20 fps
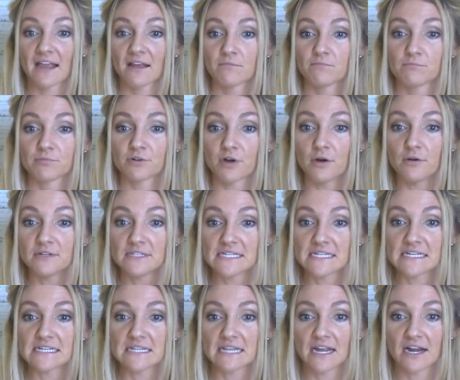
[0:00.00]

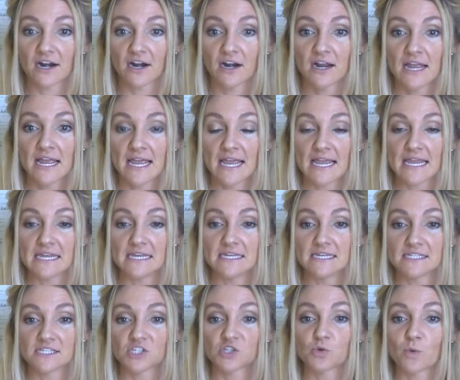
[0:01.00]
protein there
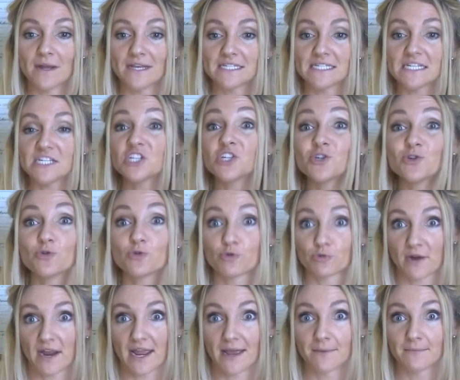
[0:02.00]
is 22
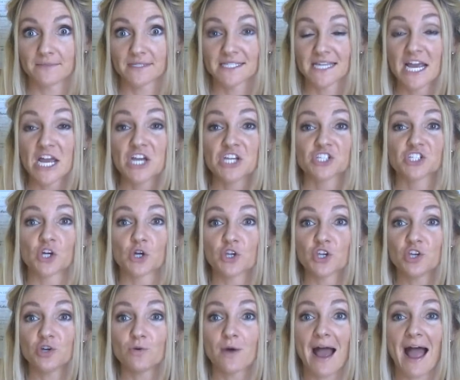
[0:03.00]
grams. So
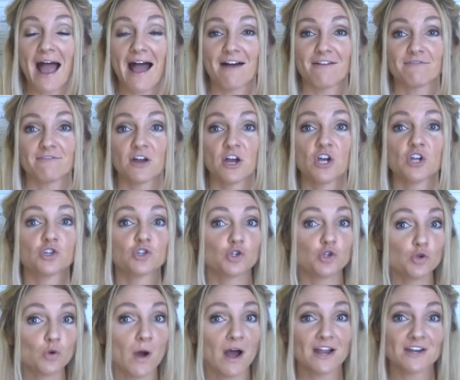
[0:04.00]
you have
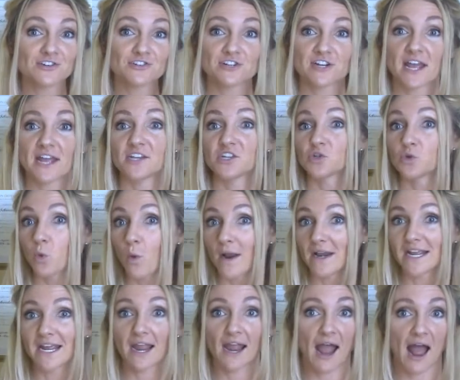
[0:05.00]

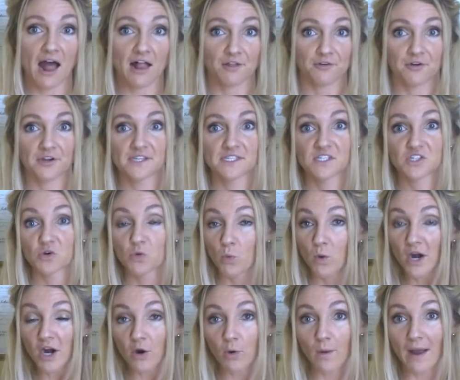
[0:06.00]
220 calories to
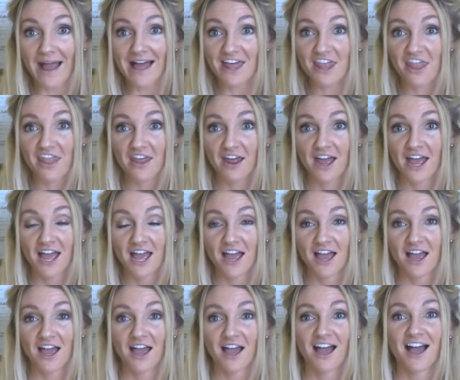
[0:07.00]
work with.
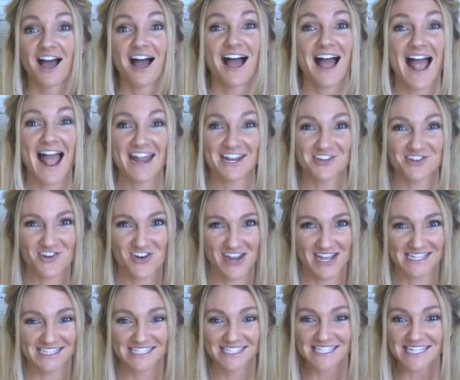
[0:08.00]
And you
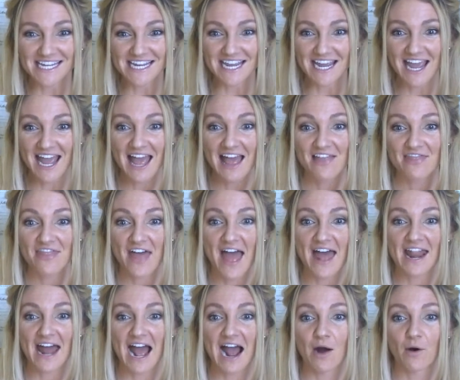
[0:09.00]
can see
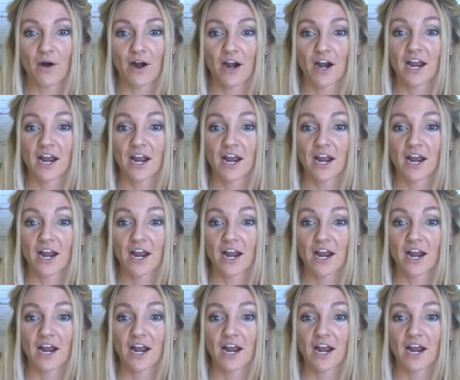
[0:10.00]
that our